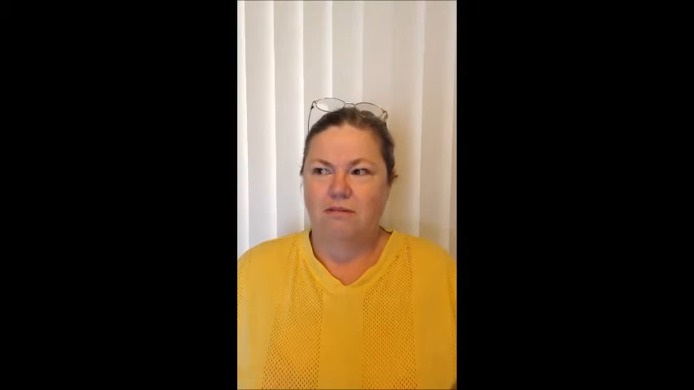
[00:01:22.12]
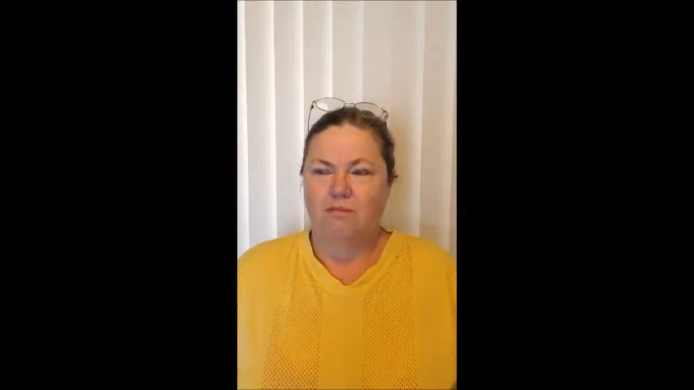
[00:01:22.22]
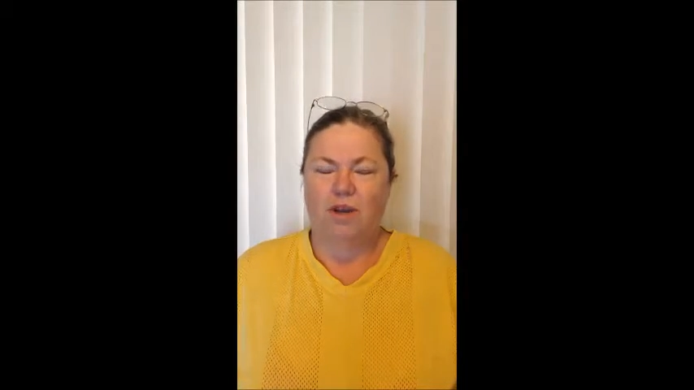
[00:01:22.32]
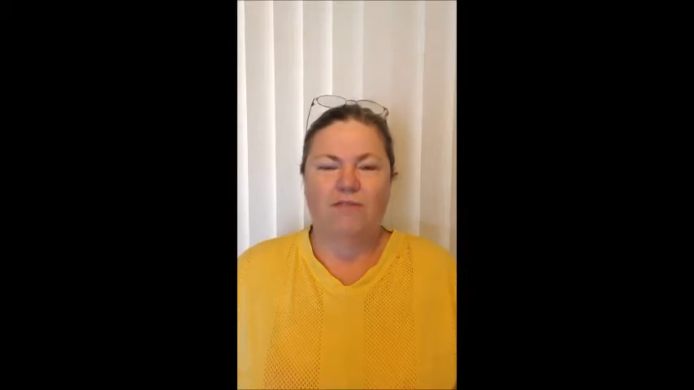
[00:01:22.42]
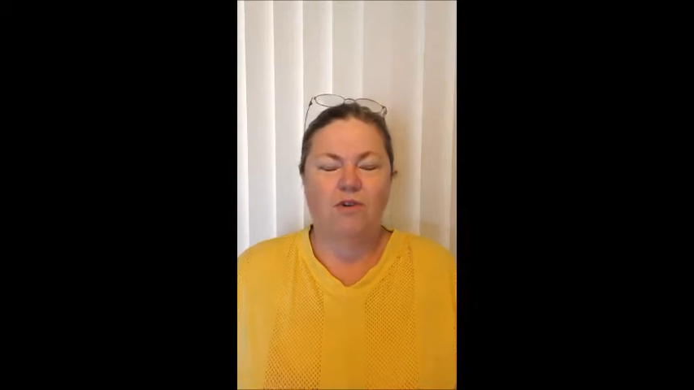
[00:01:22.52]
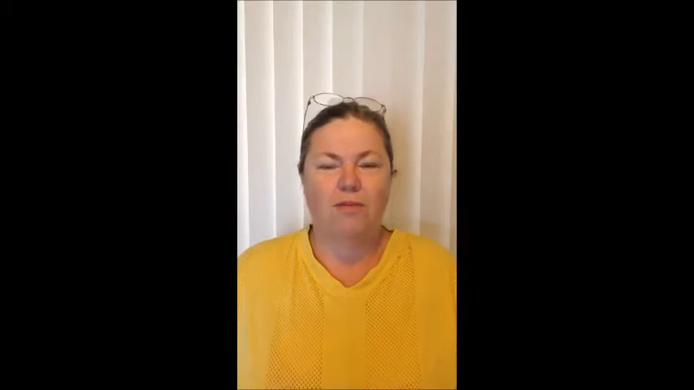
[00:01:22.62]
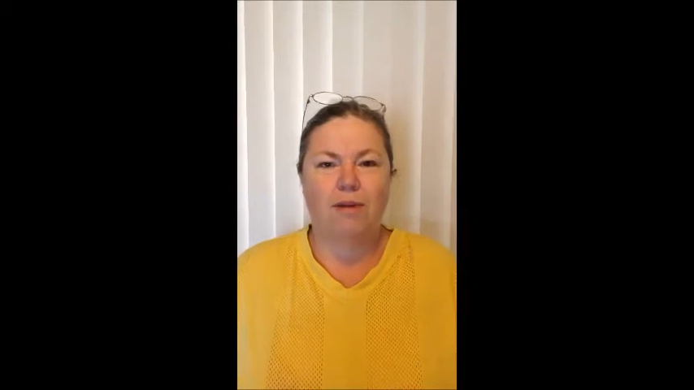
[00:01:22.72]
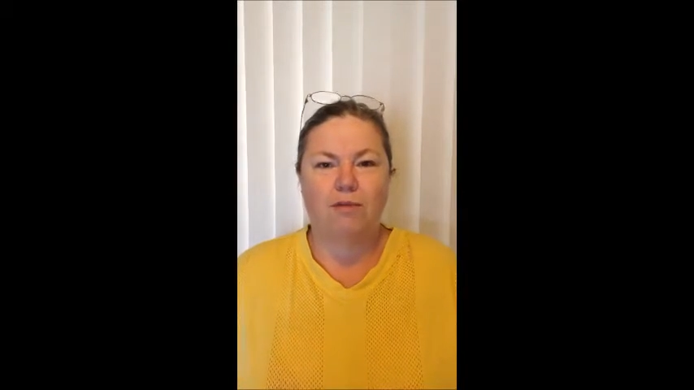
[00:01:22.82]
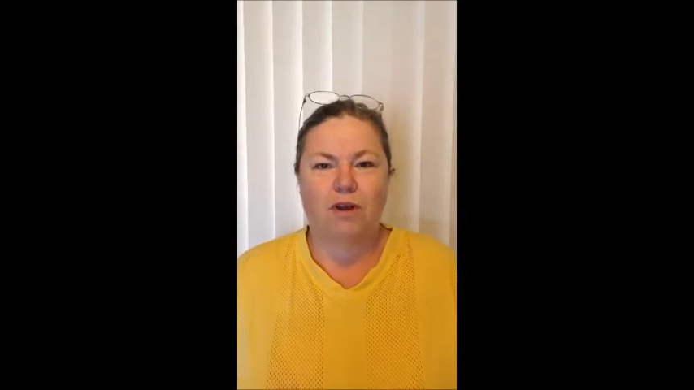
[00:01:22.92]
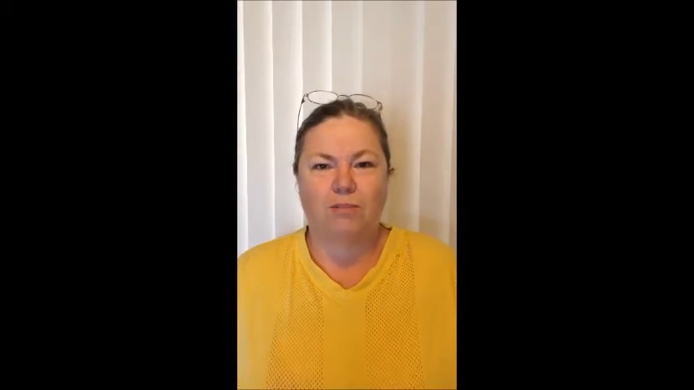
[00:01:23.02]
Well, if I
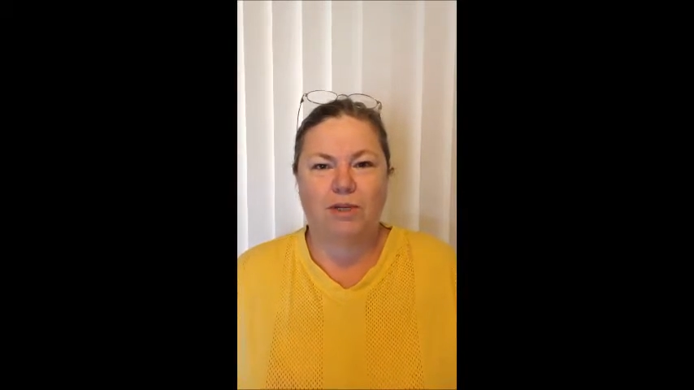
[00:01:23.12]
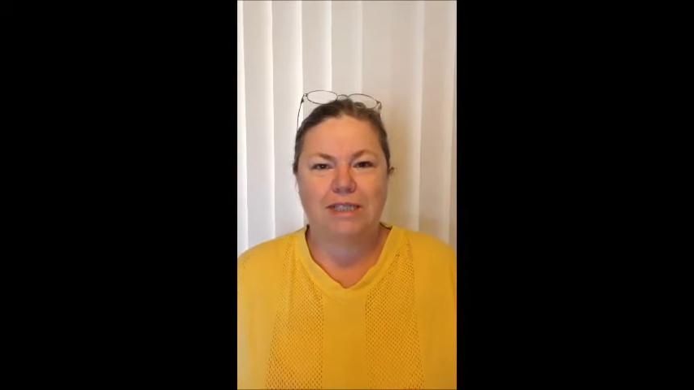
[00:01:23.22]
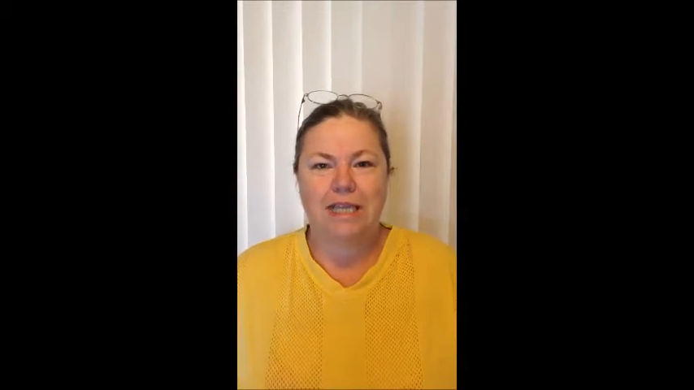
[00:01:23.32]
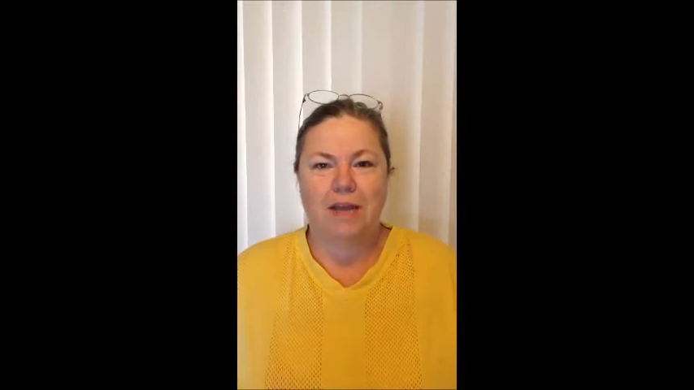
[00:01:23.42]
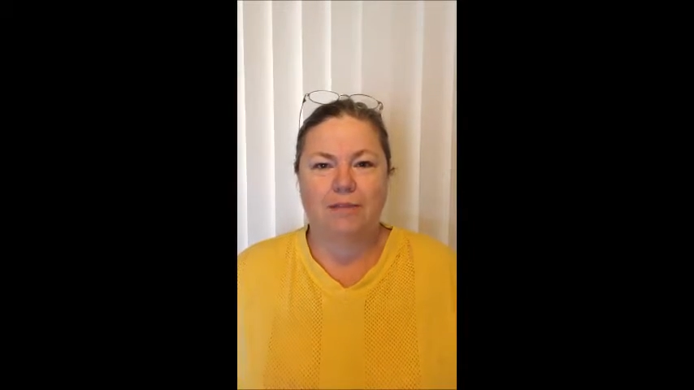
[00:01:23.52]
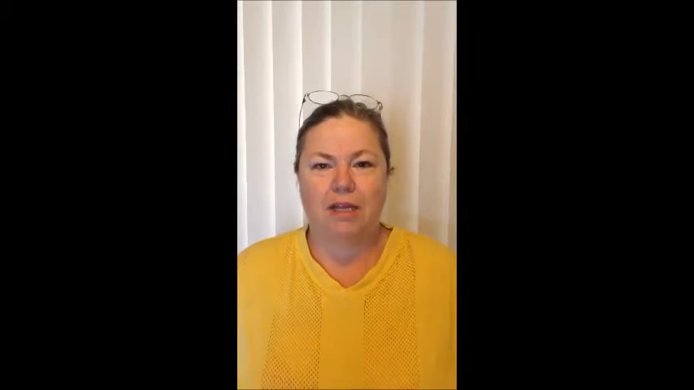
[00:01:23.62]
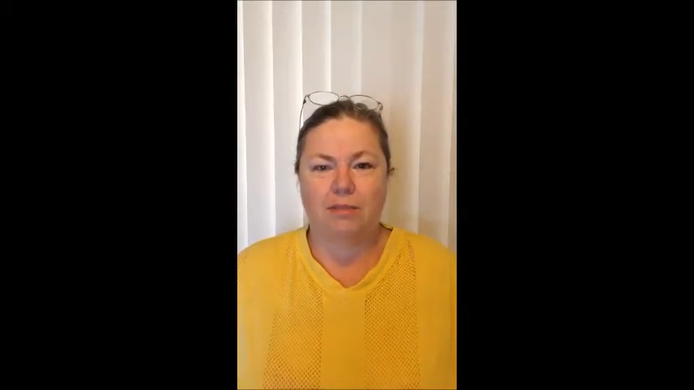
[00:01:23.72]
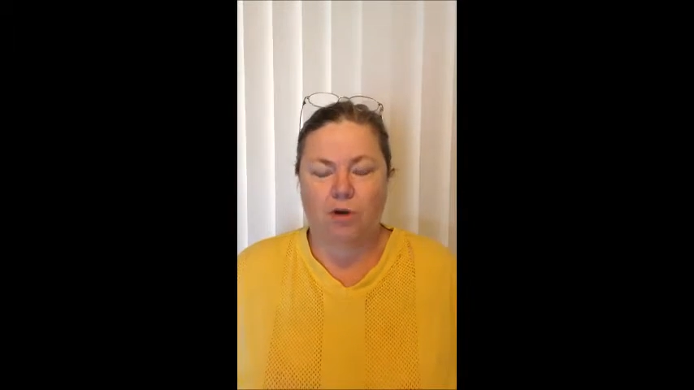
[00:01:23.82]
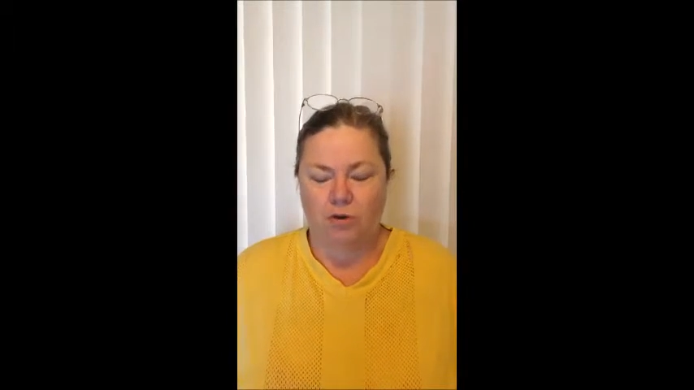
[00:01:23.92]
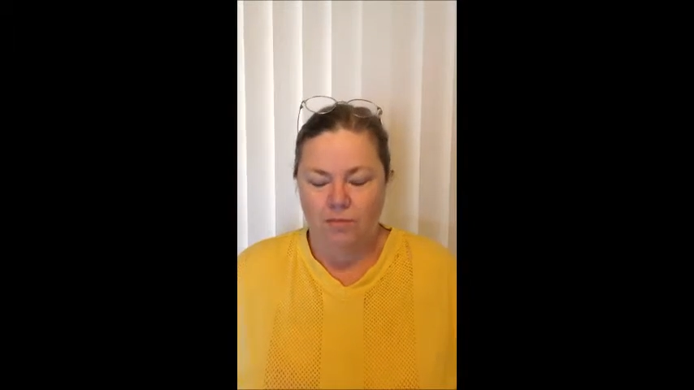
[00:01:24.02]
remember it, I'll put his name down the
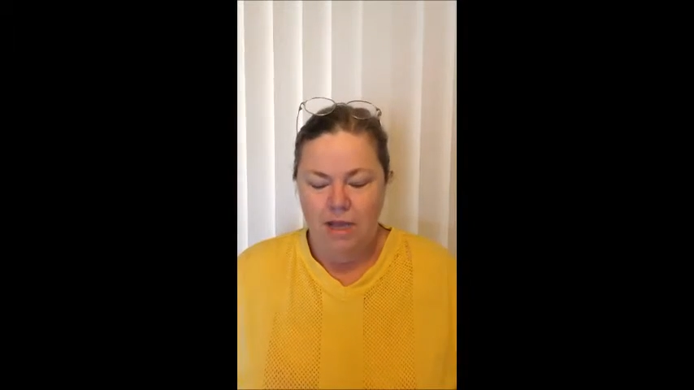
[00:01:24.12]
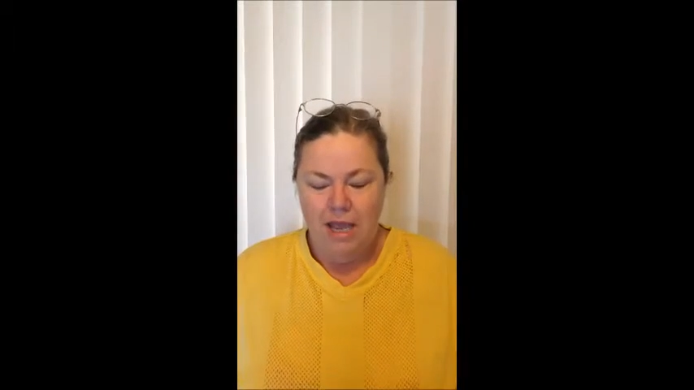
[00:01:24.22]
bottom.